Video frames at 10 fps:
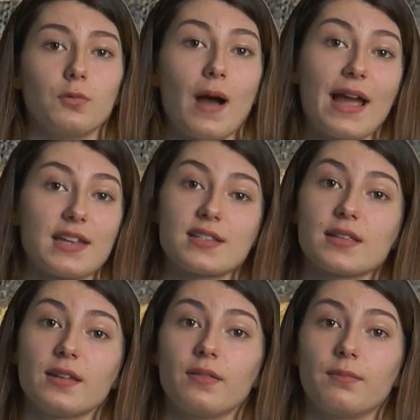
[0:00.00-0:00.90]
Wyeth,
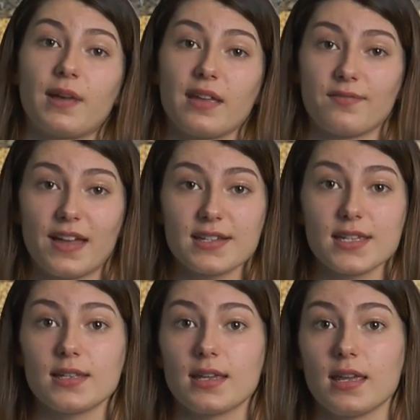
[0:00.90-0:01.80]
by
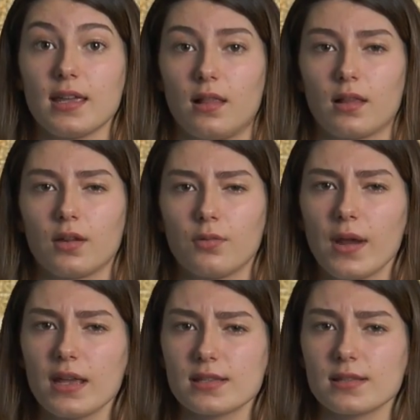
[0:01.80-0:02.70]
inventing the hill,
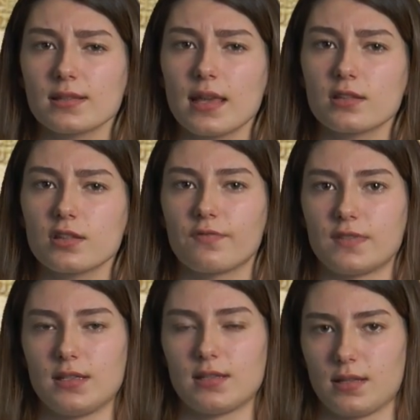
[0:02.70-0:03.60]
creates a sense of
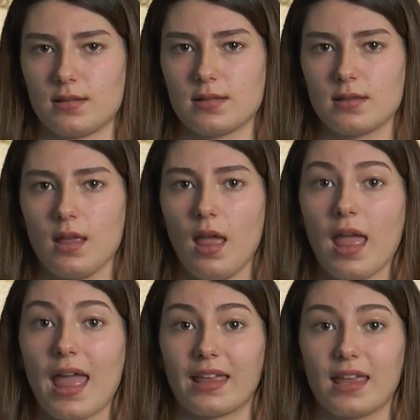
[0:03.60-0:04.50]
distance
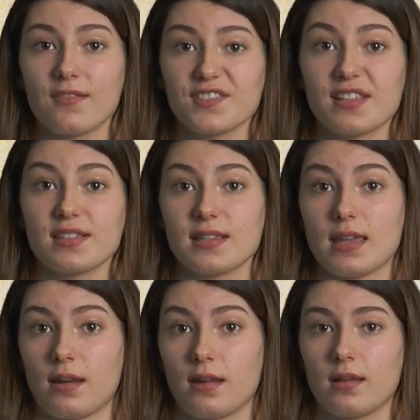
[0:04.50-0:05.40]
and gives the
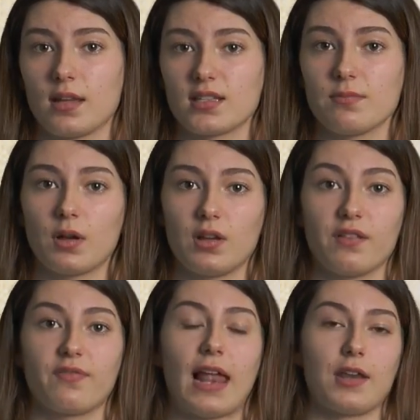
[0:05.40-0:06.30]
scene a symbolic
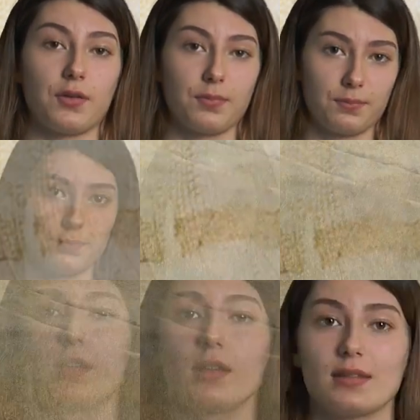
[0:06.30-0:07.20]
value.
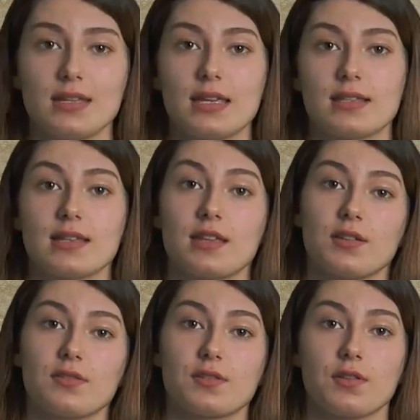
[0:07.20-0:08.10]
This is
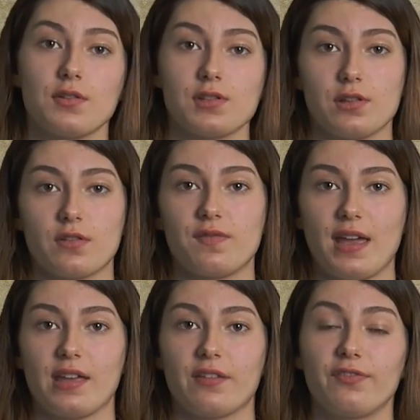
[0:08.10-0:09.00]
also used to
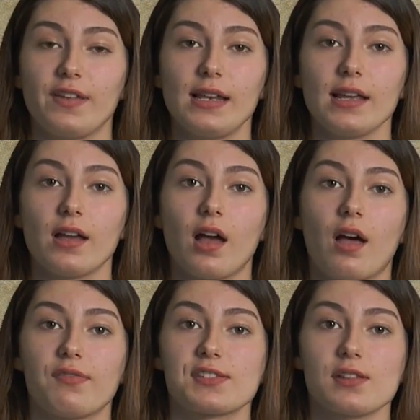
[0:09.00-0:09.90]
convey a feeling
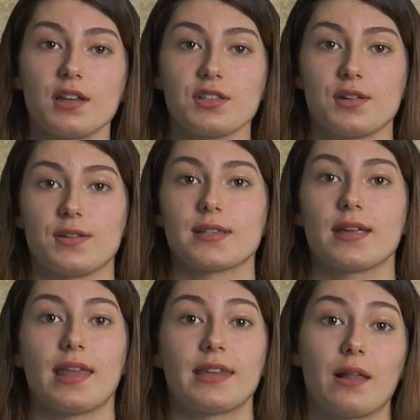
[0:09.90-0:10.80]
of solitude
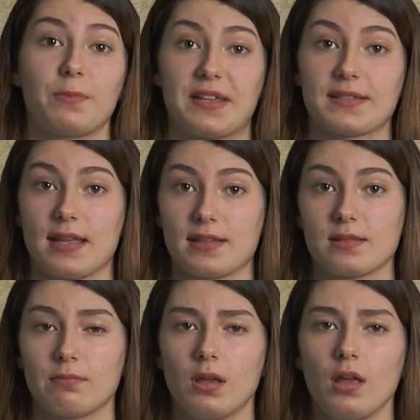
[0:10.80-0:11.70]
and helplessness,
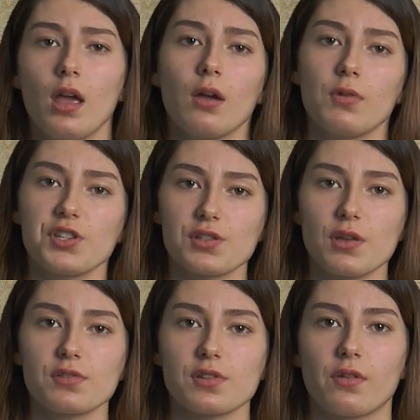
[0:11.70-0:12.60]
which is
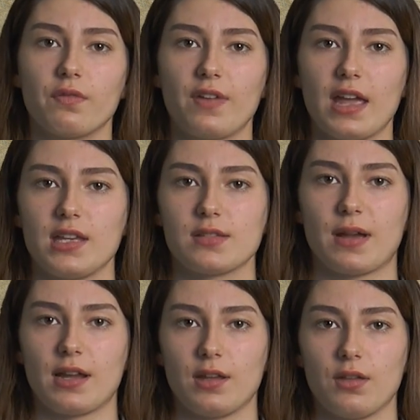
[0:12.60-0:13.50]
also conveyed
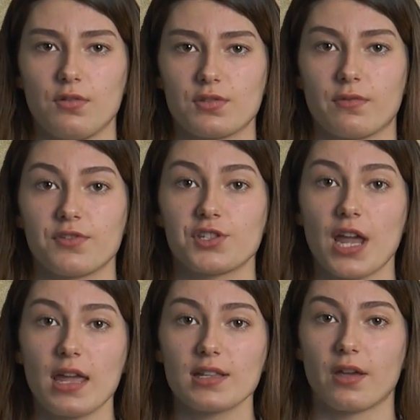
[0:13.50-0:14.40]
by the use of
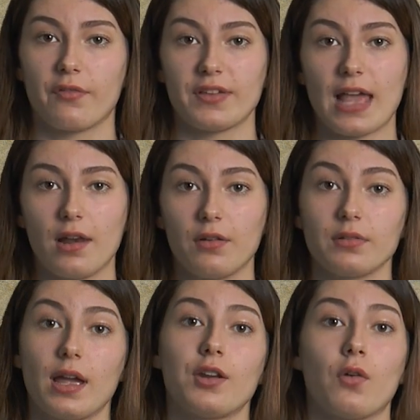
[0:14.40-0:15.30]
shades of yellow
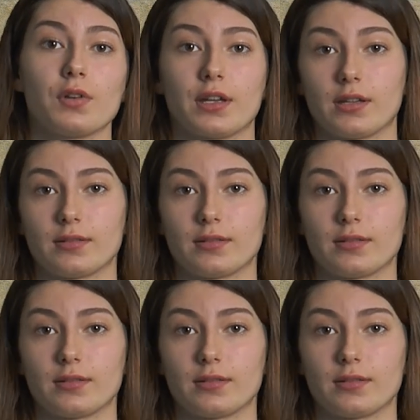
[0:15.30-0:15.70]
and ochre.